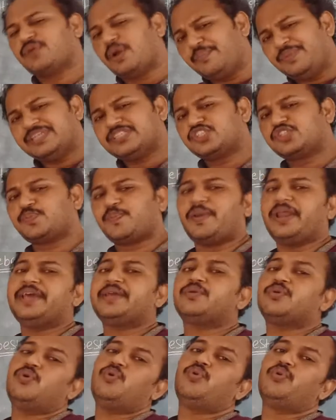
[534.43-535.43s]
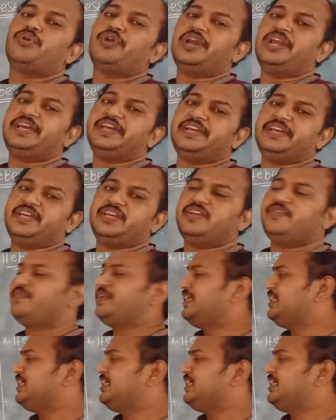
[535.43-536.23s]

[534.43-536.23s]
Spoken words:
from its plane only.